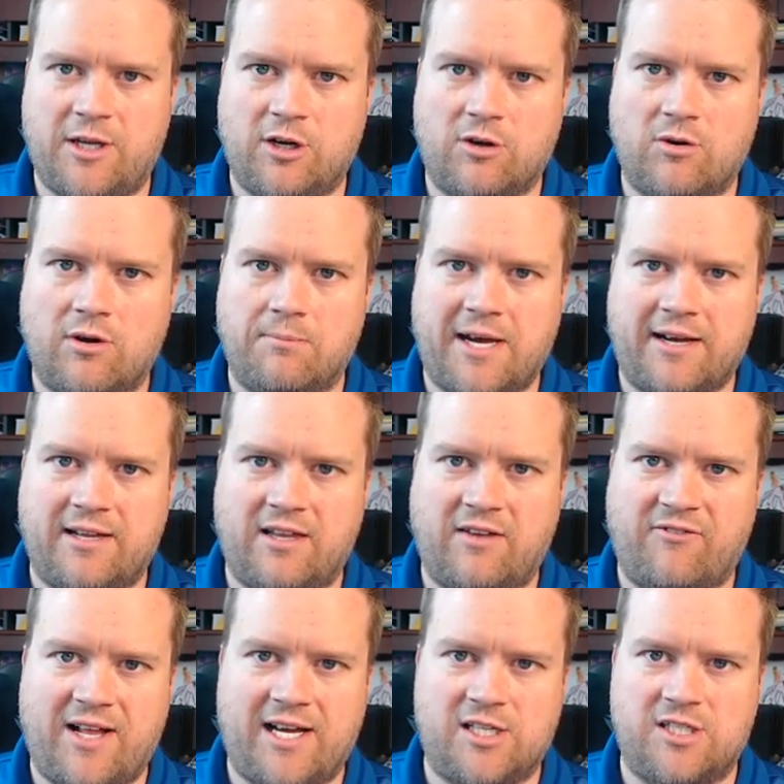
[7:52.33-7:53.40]
you're going back in the
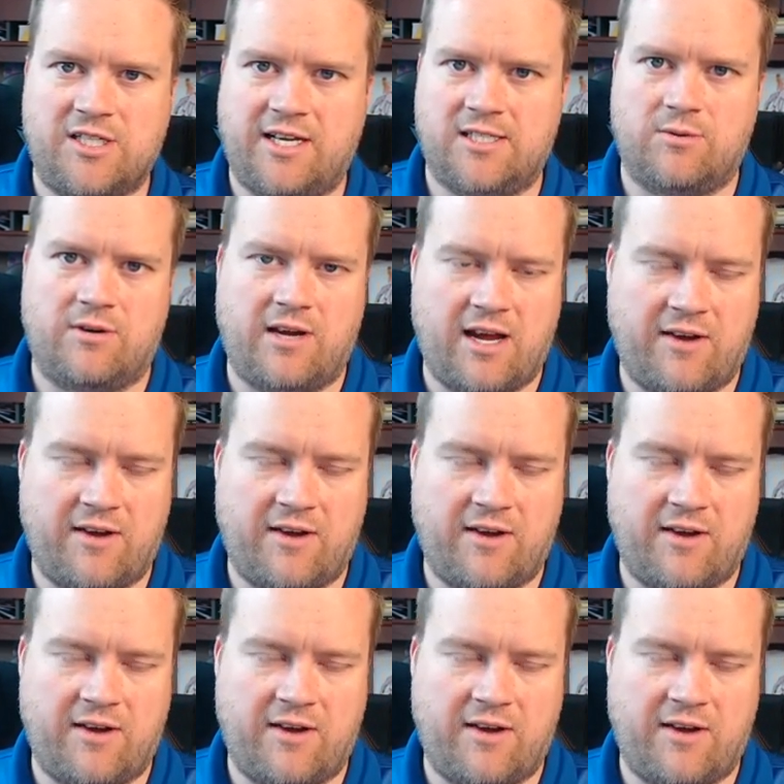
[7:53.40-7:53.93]
Flash days where